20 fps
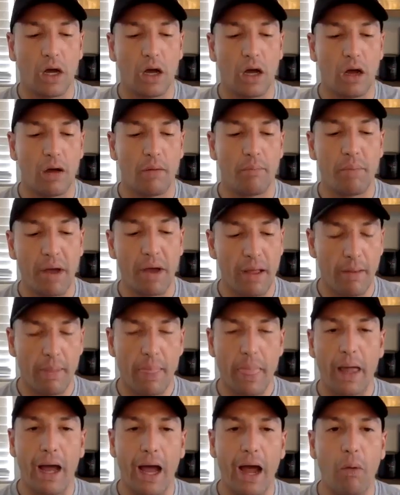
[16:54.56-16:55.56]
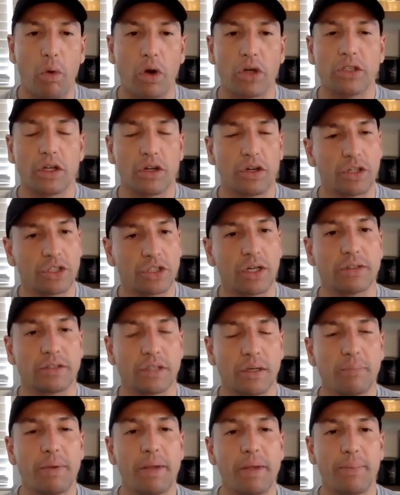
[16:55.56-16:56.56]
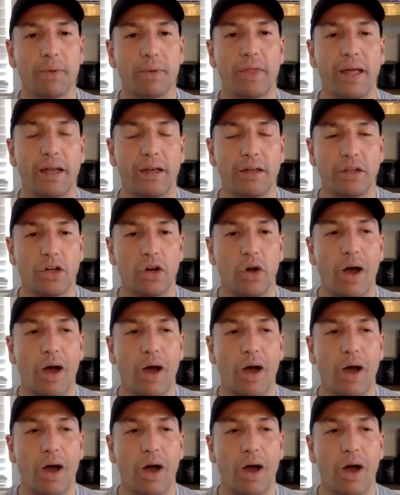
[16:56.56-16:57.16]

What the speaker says: but I worked under some people that